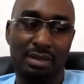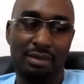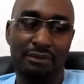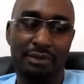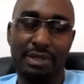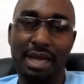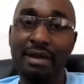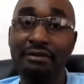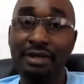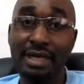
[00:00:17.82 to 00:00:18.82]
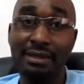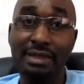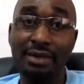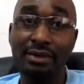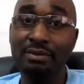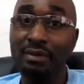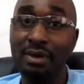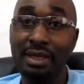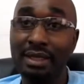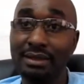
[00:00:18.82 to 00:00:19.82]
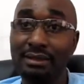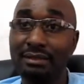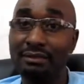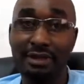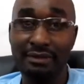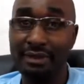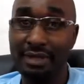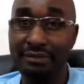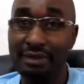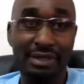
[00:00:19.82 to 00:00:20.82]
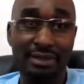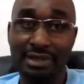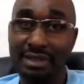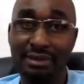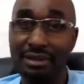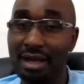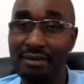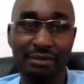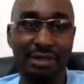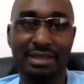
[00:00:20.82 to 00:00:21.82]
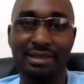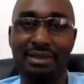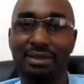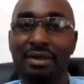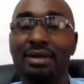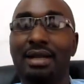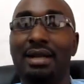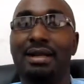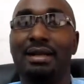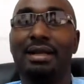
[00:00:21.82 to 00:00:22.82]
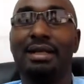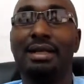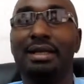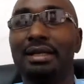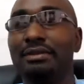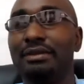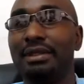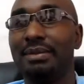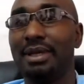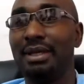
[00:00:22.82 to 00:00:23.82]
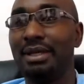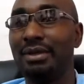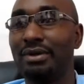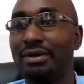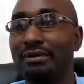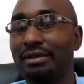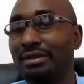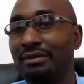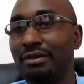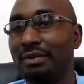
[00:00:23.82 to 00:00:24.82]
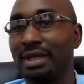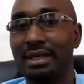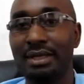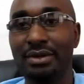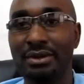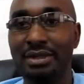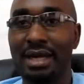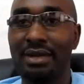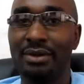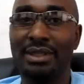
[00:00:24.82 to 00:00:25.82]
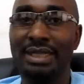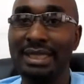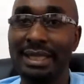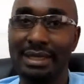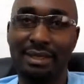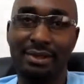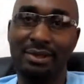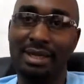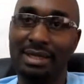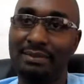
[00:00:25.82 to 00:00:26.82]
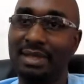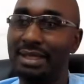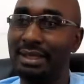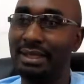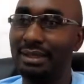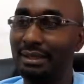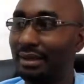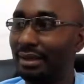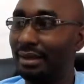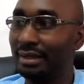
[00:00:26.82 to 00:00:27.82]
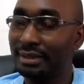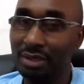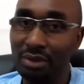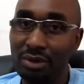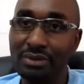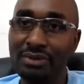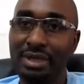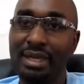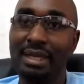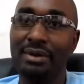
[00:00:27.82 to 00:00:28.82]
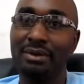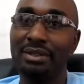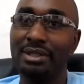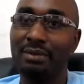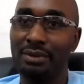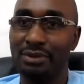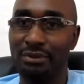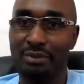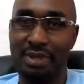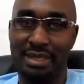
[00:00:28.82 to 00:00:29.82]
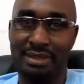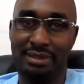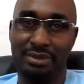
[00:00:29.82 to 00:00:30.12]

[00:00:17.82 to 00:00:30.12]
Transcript: For the advocates, there are not more than 5,000 advocates at all. And in case for the paralegals, first of all, paralegals are not legally recognized by the country laws and they are not supposed to practice.